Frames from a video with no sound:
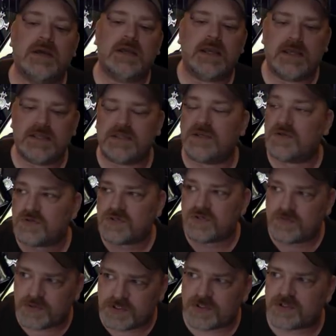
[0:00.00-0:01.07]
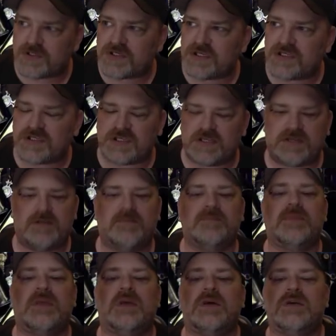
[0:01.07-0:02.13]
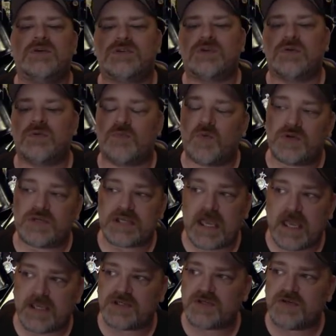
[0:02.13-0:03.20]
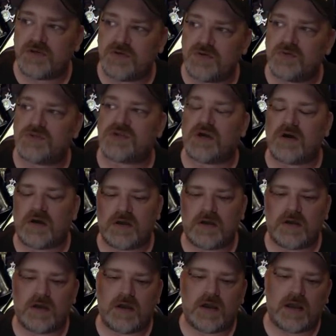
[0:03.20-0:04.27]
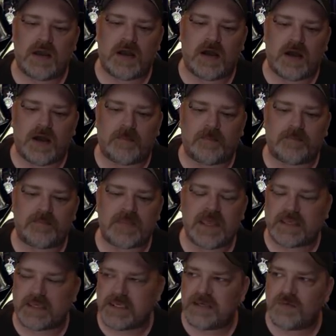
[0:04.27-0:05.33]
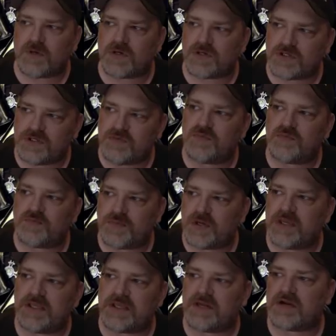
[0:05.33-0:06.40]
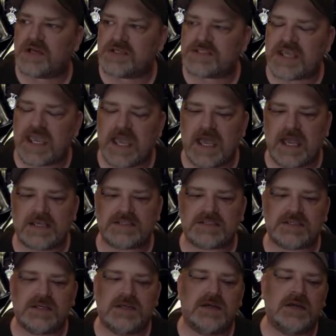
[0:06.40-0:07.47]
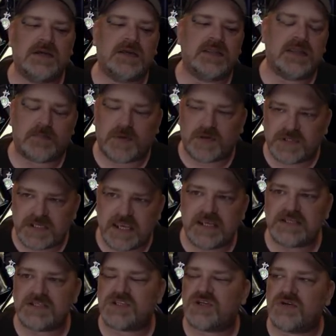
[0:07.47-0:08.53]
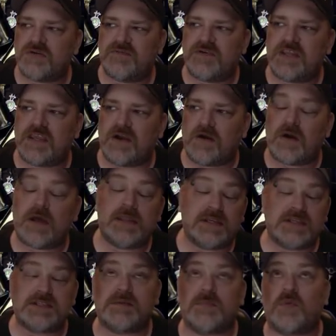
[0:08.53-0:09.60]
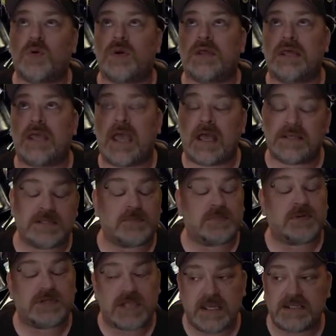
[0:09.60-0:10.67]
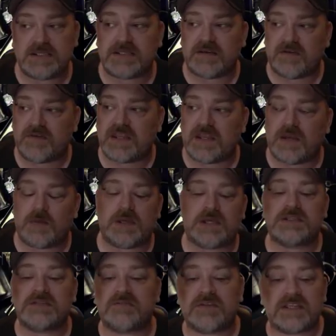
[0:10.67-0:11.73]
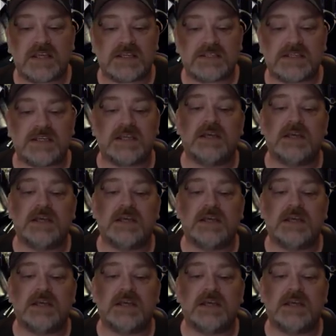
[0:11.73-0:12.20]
in the YouTube search engine. So the more tags you use and keywords you put in there as tags that pertain to your video, and this is important, it has to pertain to your video, because if it doesn't,